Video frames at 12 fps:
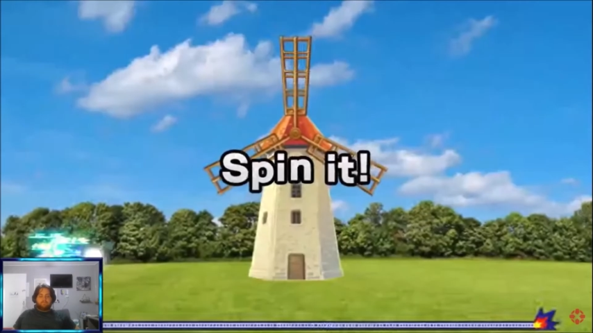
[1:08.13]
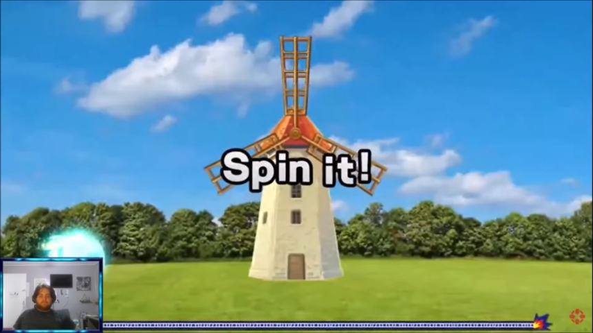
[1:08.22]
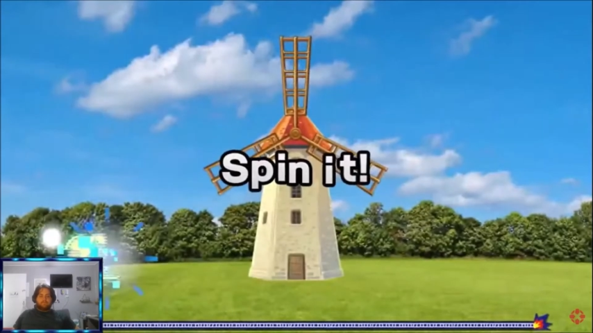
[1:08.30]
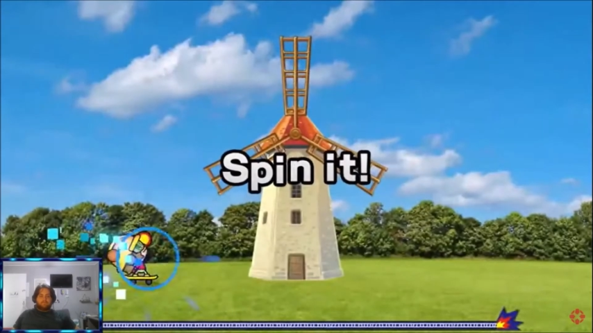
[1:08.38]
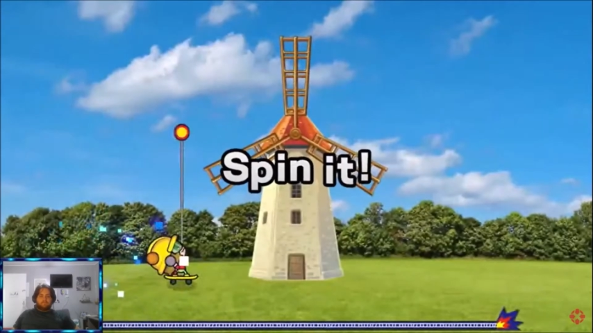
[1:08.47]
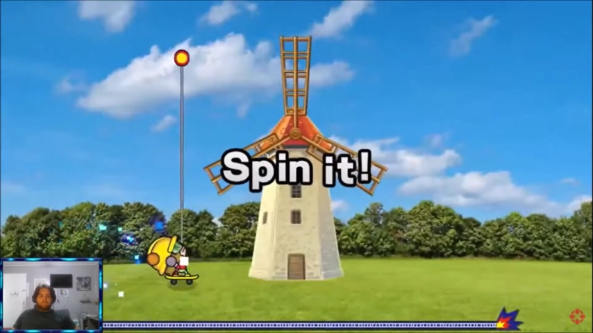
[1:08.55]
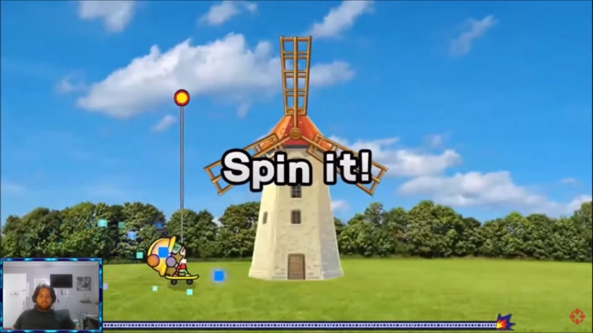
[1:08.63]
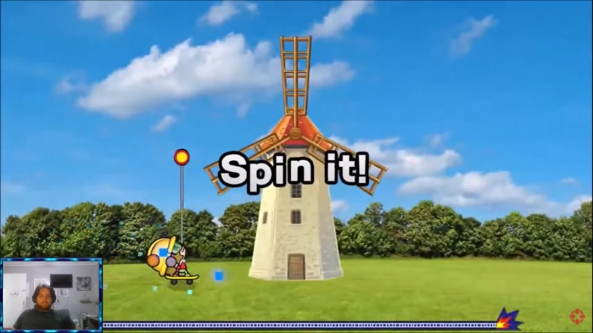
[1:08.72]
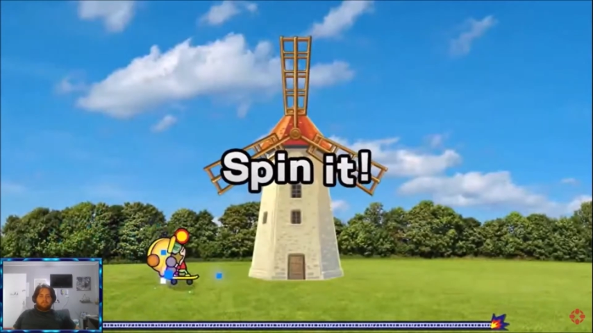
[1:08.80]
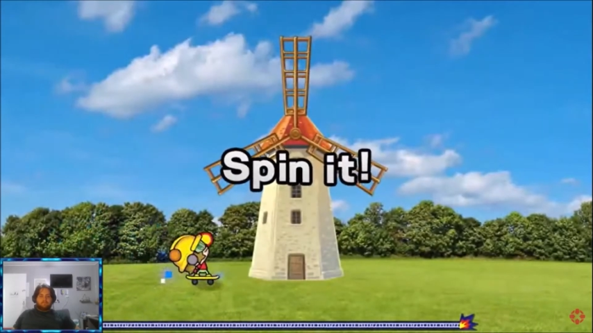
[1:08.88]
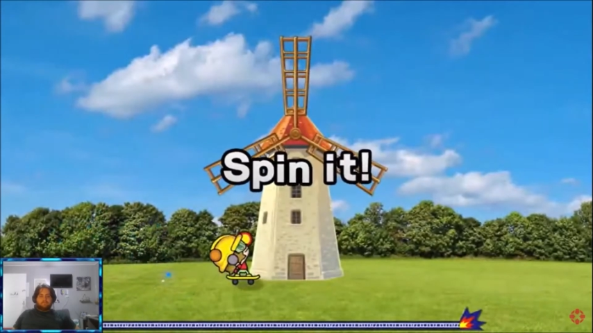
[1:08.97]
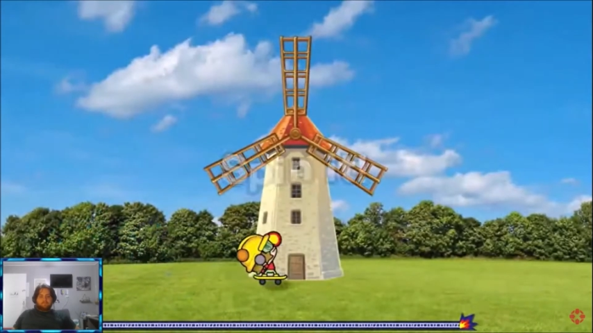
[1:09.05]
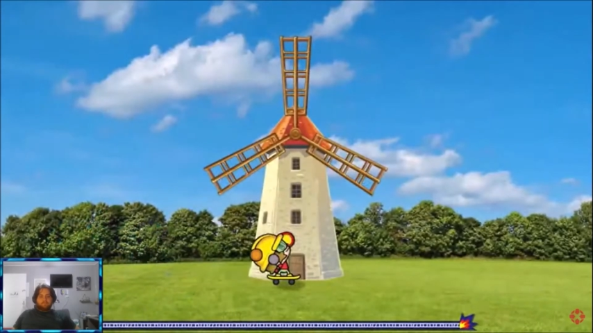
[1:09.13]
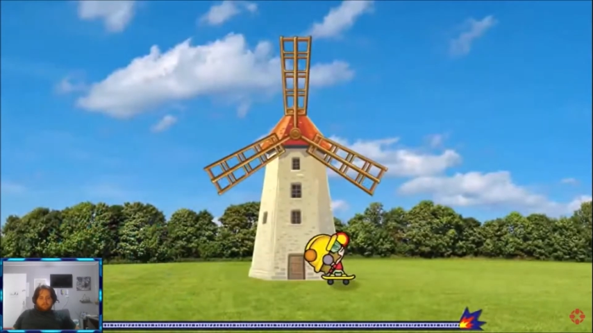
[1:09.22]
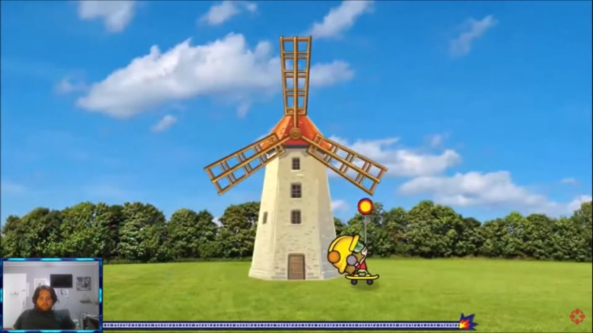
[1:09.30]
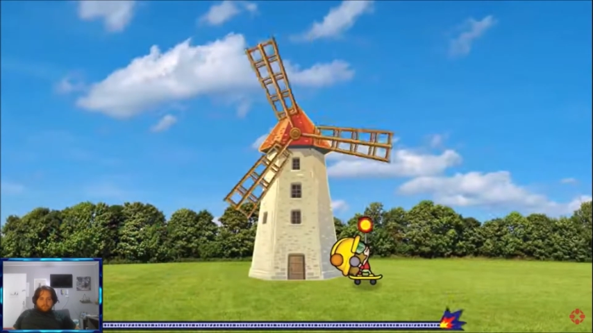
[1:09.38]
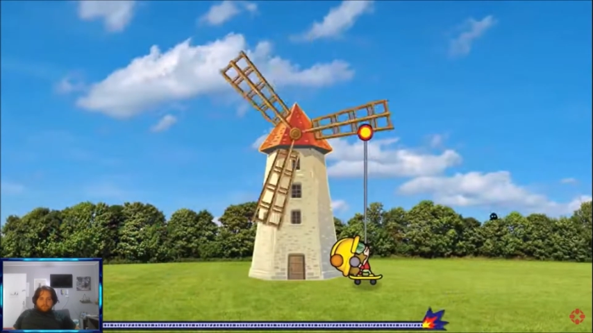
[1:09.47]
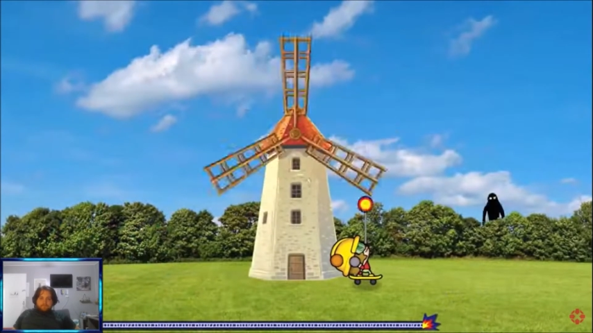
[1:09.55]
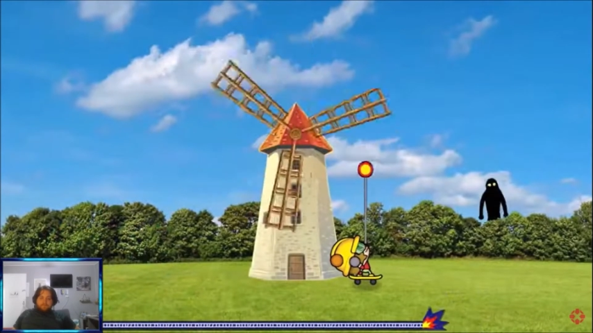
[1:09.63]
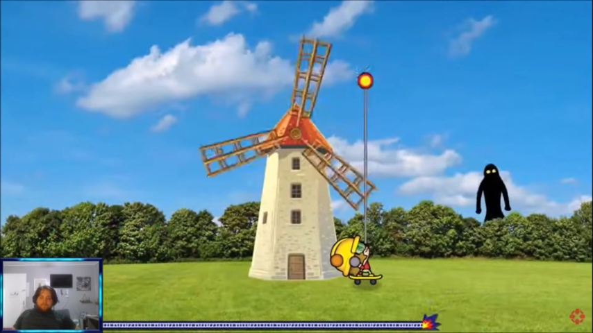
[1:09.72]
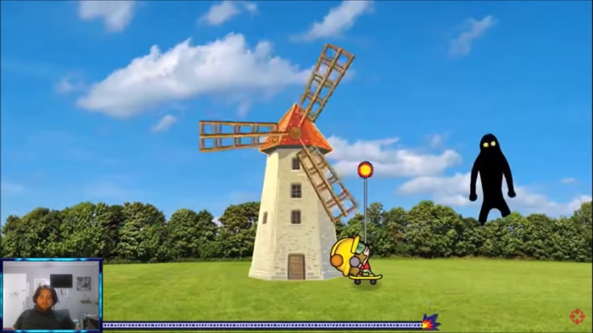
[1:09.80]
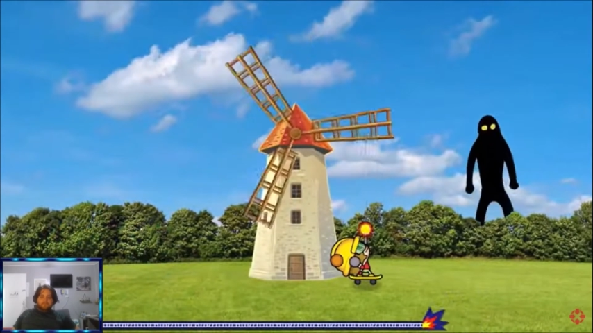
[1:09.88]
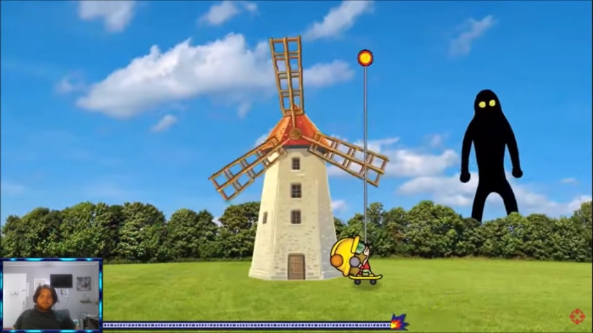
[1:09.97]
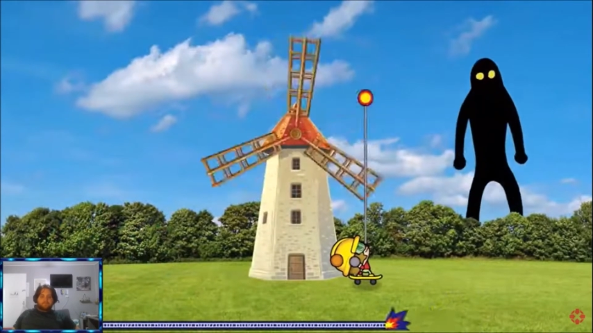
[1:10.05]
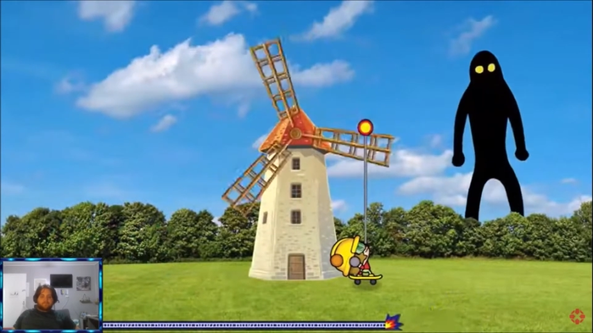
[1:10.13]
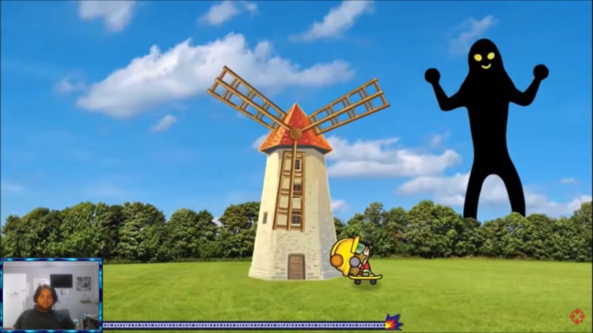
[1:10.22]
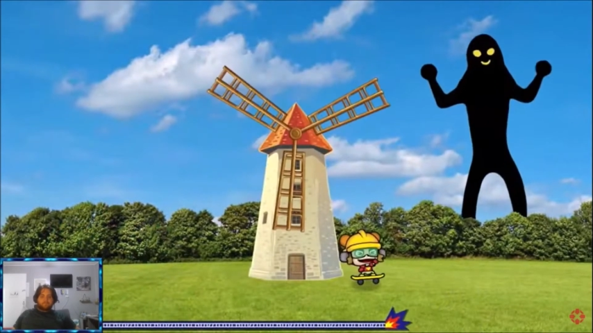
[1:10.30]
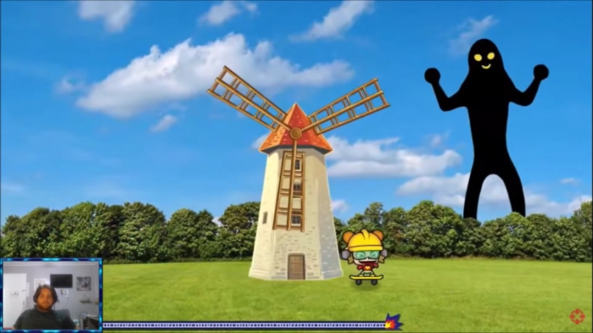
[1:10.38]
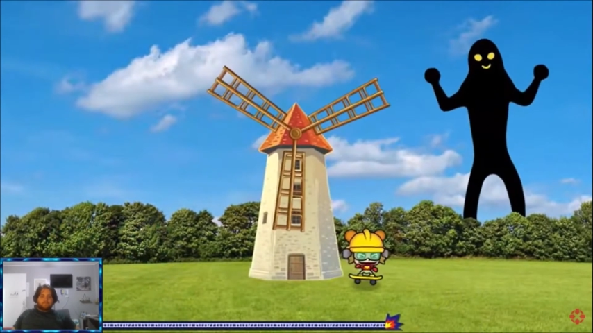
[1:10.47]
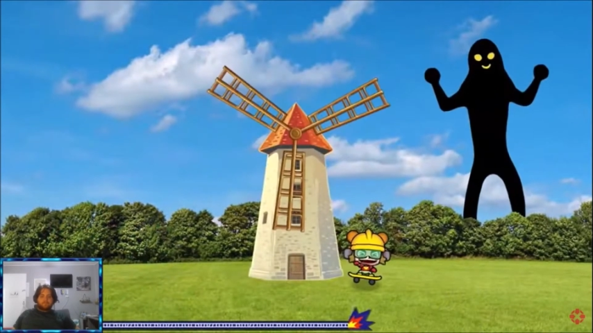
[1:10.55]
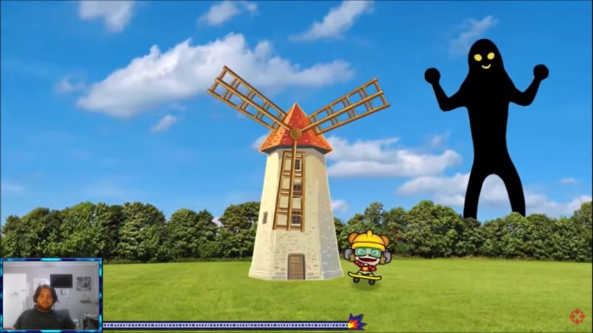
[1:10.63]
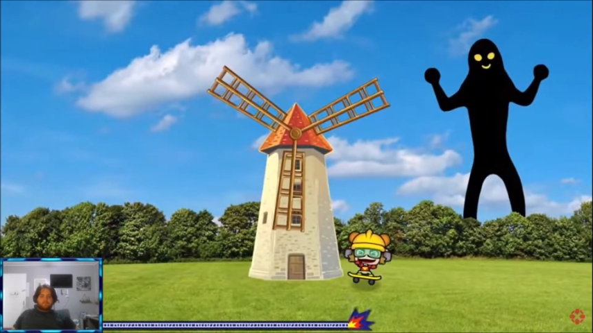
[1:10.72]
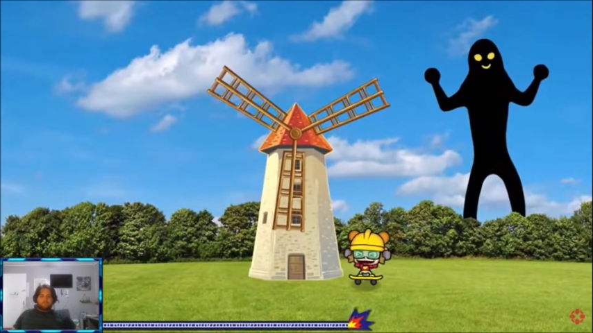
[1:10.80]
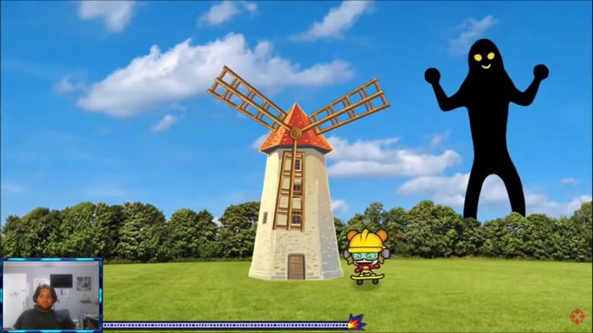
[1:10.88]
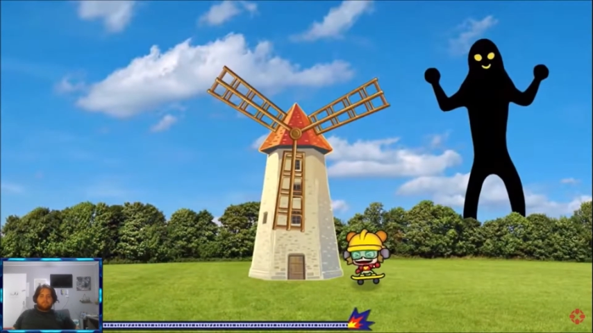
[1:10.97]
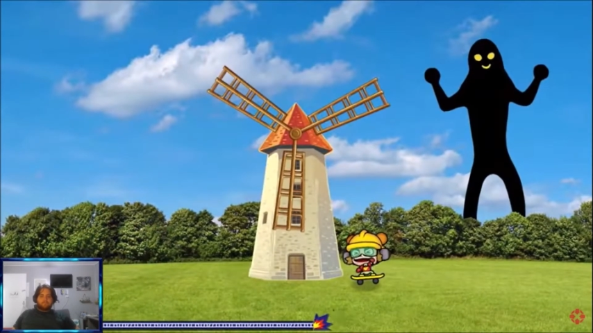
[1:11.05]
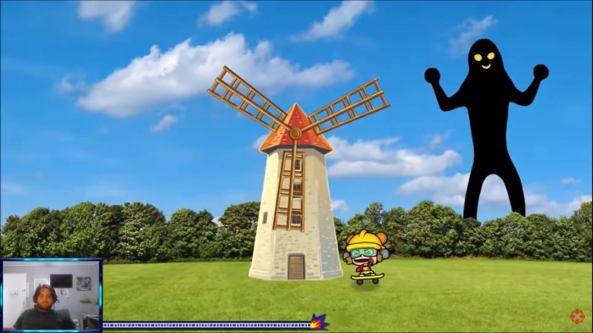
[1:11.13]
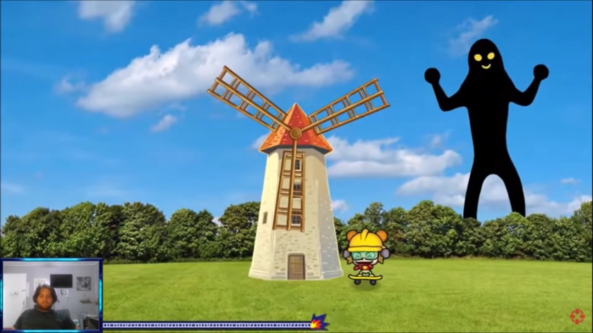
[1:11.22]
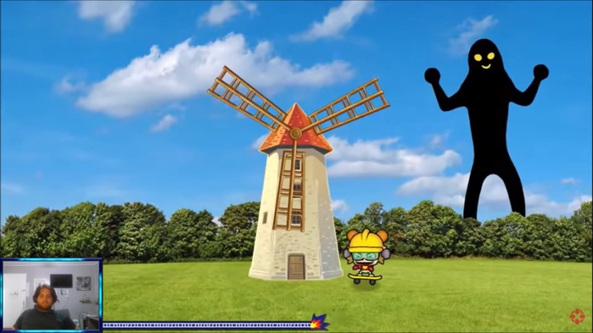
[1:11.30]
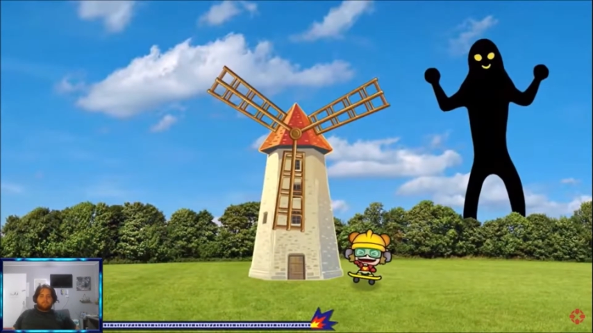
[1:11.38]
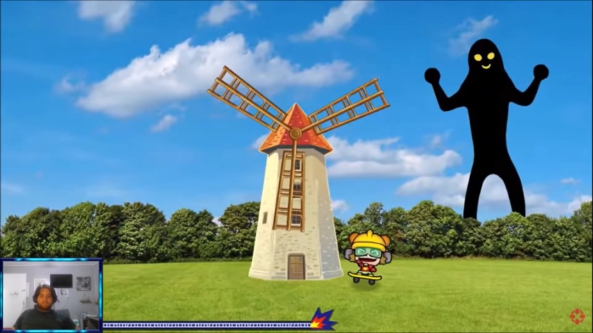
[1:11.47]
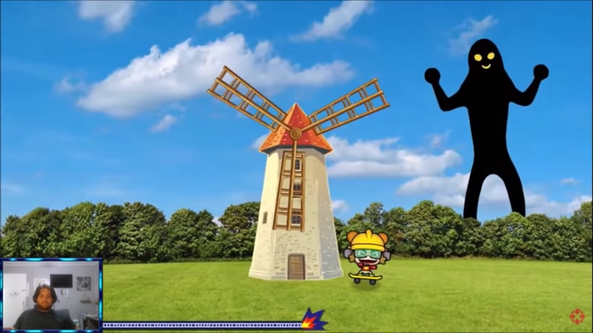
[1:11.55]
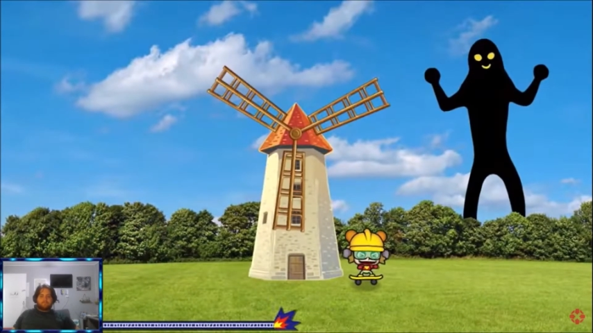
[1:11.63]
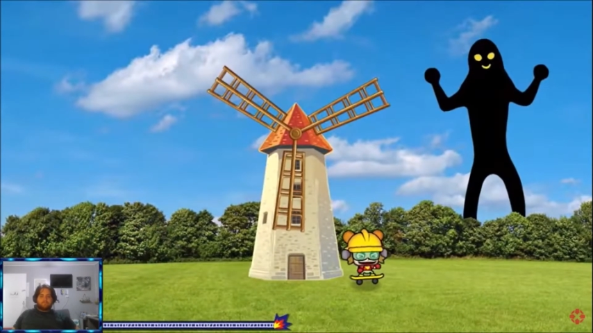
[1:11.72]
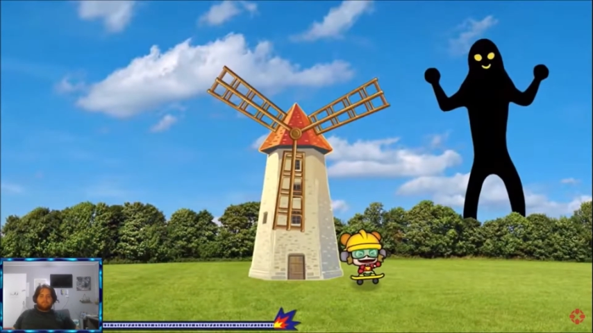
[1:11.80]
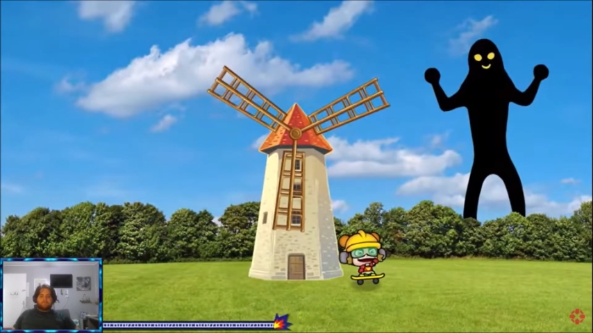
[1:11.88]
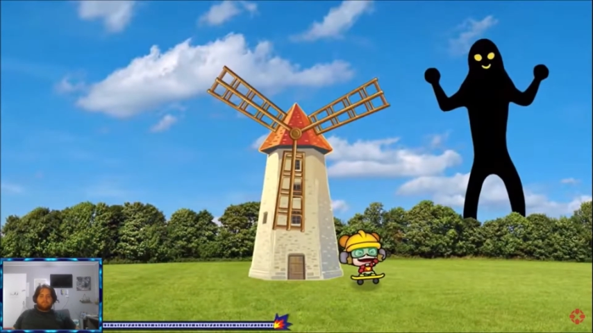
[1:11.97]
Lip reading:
No face is visible, so there are no lips to read.